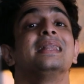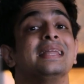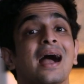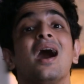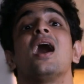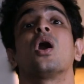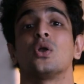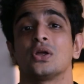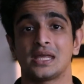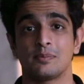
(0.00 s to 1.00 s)
They are
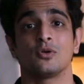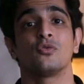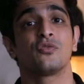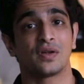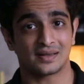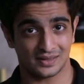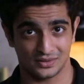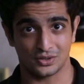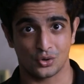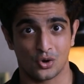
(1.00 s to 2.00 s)
going to keep you fit
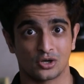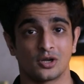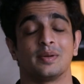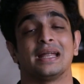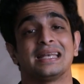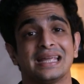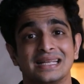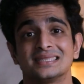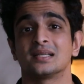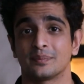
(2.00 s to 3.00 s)
in the long term. It
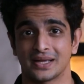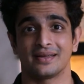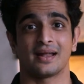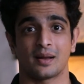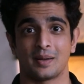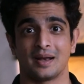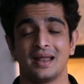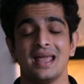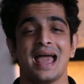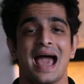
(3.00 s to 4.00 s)
is something I
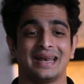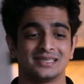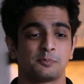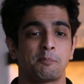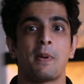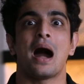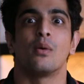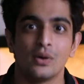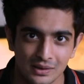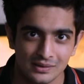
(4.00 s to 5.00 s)
recommend, and its
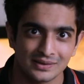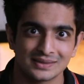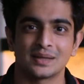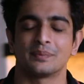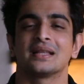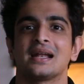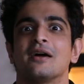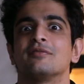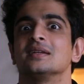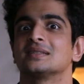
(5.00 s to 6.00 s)
power is something that
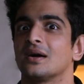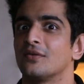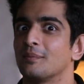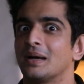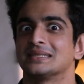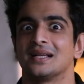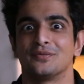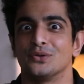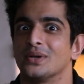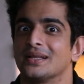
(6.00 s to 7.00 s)
I've discovered
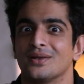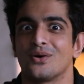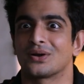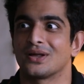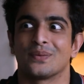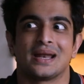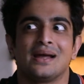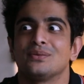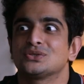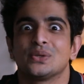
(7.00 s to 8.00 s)
myself during the lockdown when
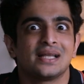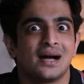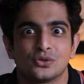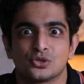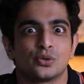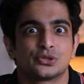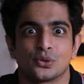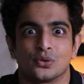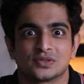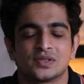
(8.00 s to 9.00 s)
I was doing the household
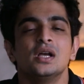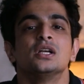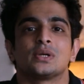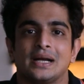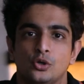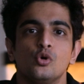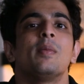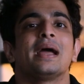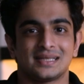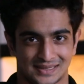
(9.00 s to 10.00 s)
chores. So I do
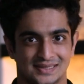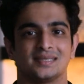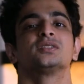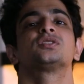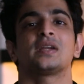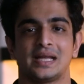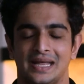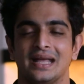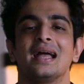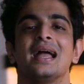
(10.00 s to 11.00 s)
my resistance
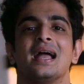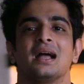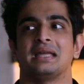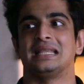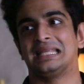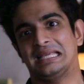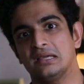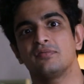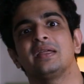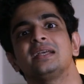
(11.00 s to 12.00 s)
training in the
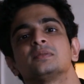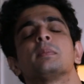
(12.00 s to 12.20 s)
evenings,